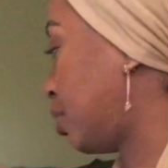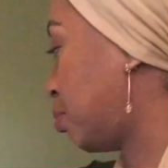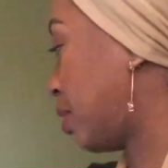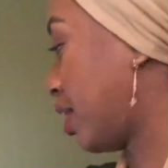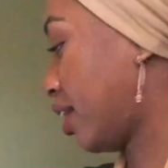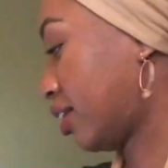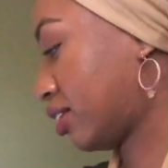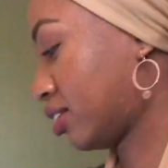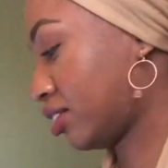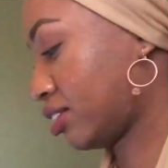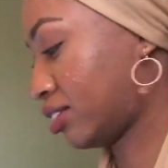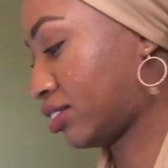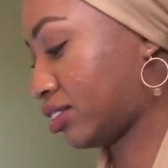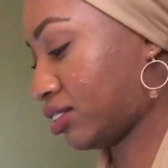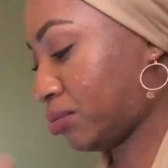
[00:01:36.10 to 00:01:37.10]
a bag.
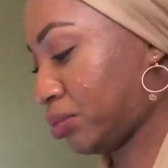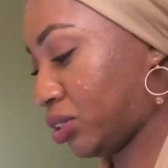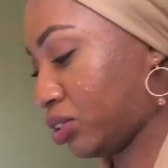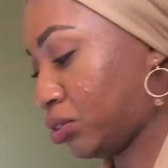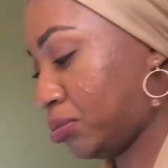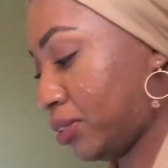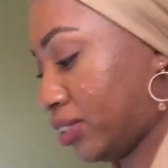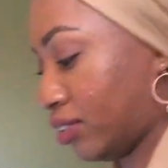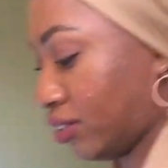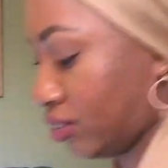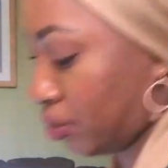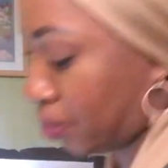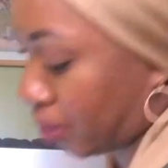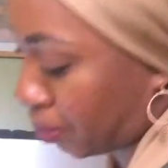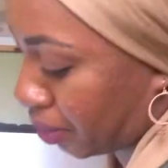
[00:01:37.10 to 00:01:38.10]
It's too big not to
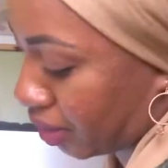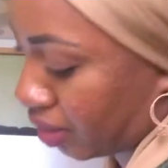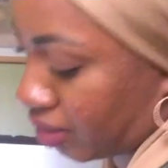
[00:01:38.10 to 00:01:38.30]
be open.